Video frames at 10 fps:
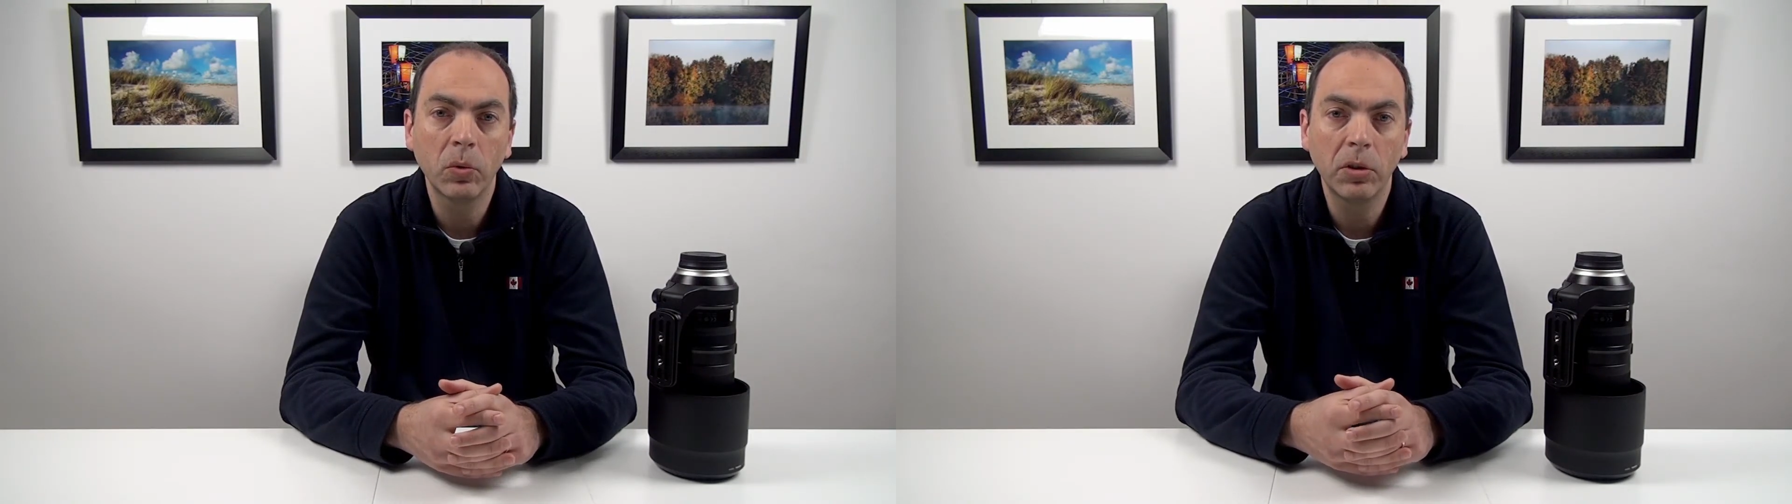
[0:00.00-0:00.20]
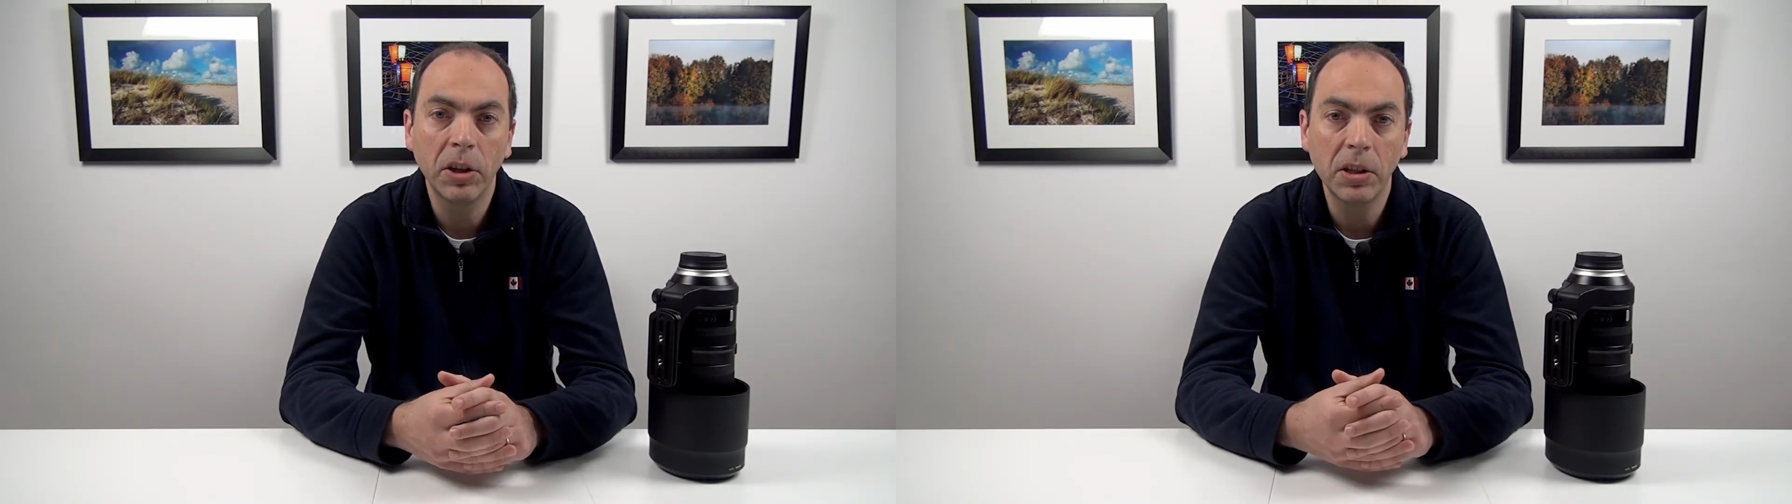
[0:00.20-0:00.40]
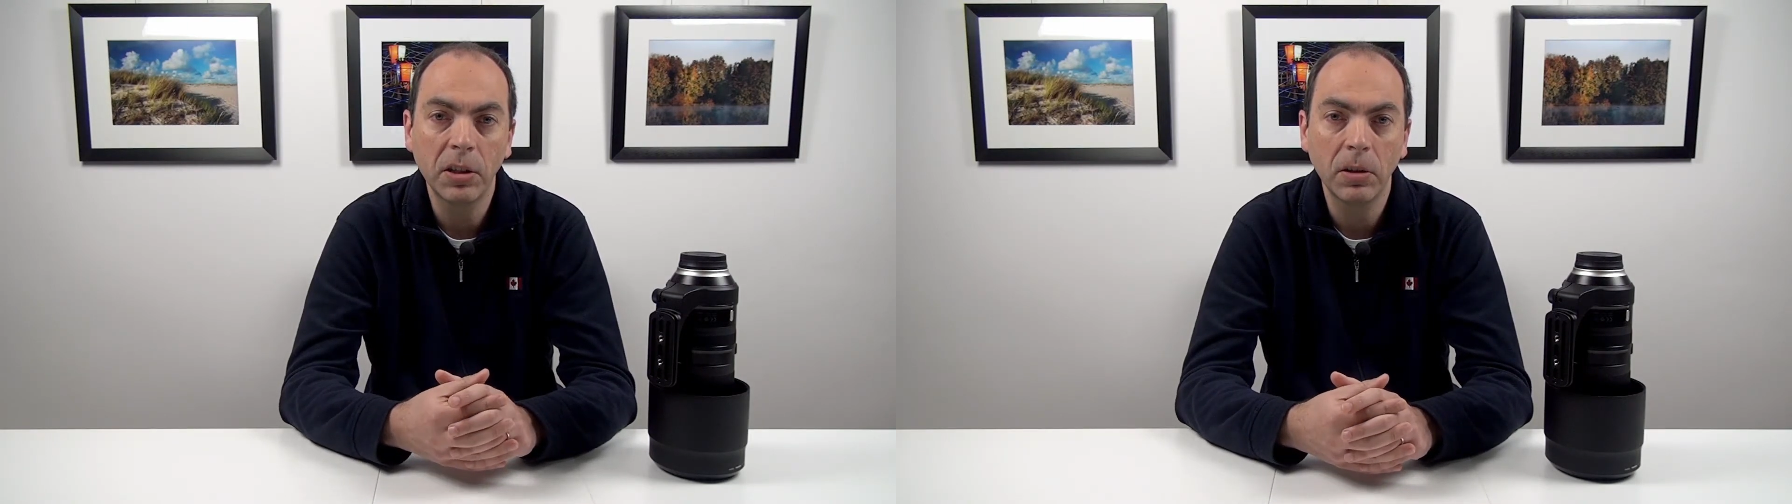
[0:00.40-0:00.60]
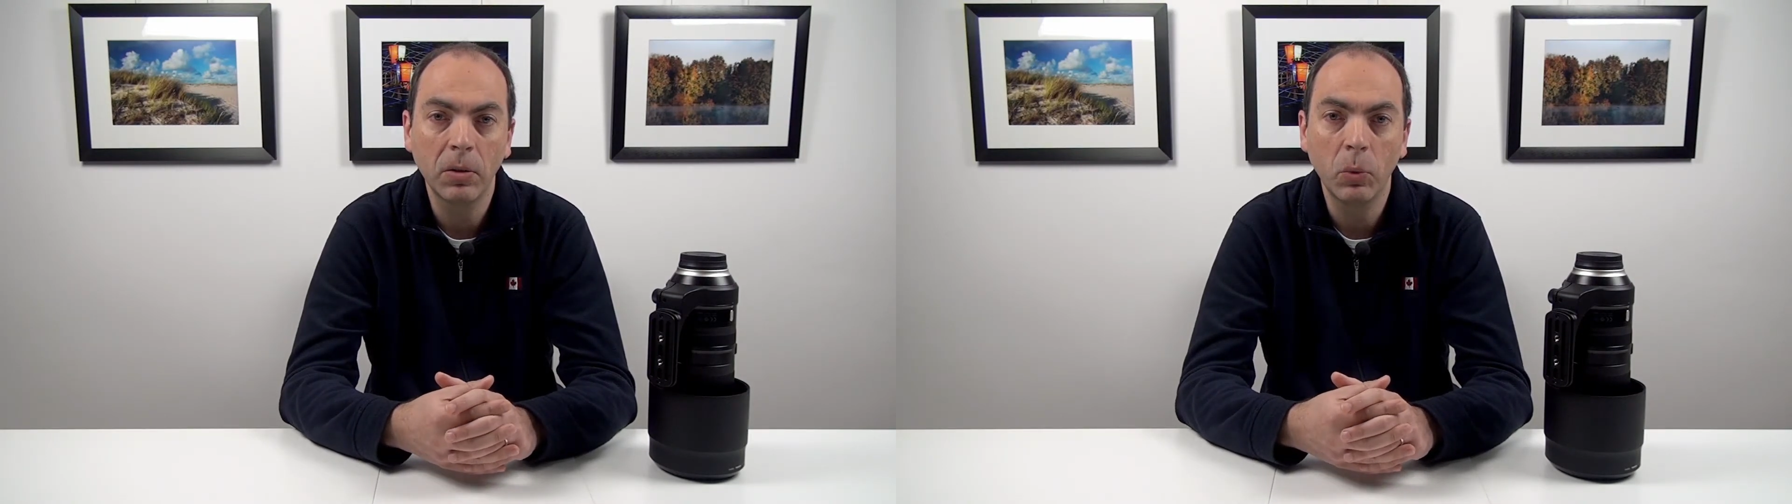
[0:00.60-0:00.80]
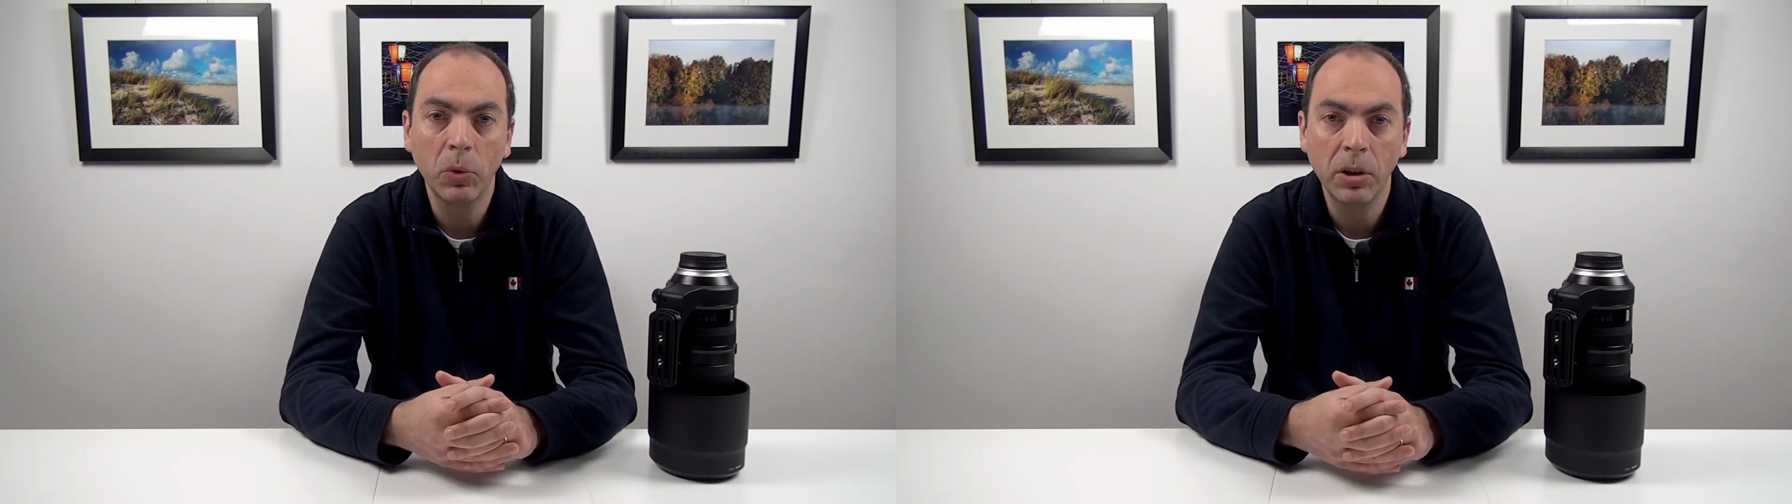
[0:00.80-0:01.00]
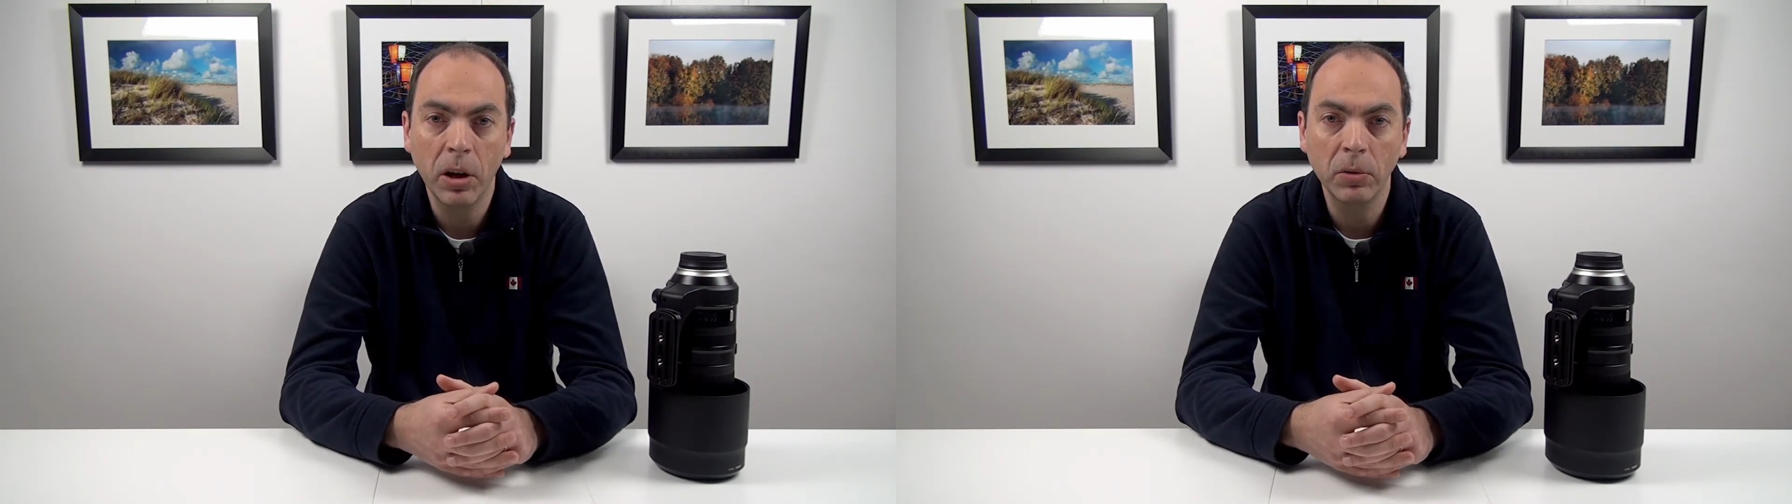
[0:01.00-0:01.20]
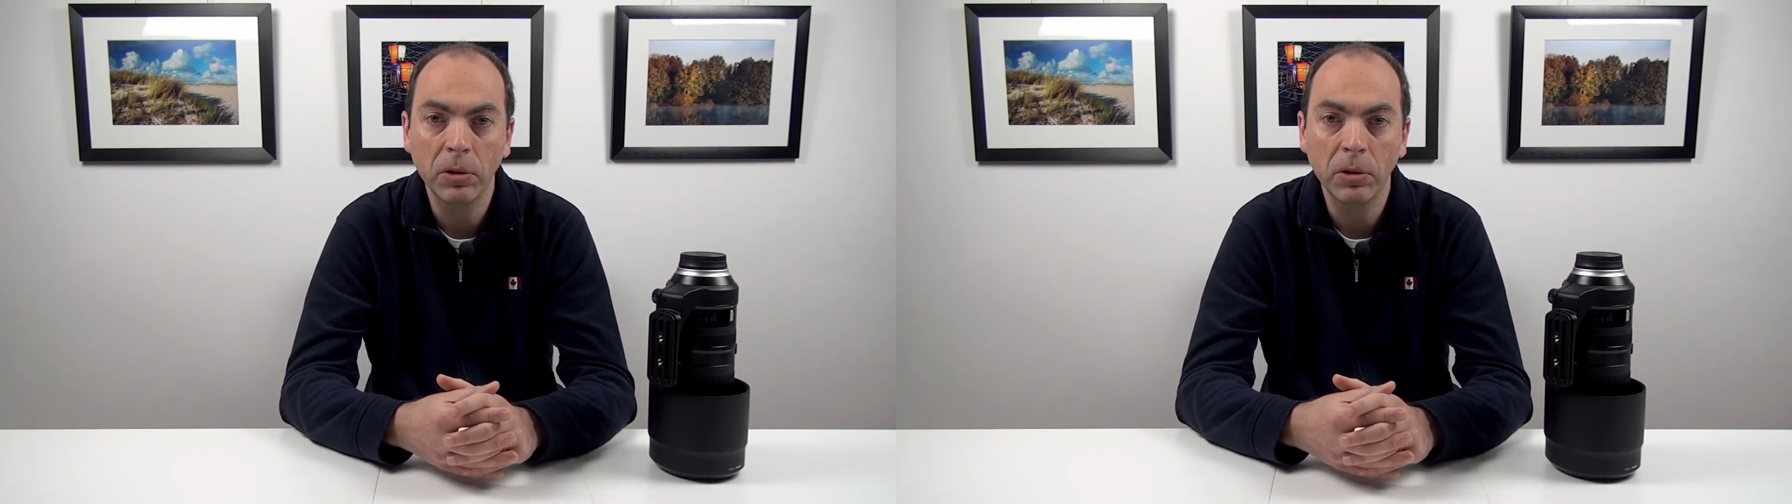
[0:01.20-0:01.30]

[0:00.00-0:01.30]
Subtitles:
test it without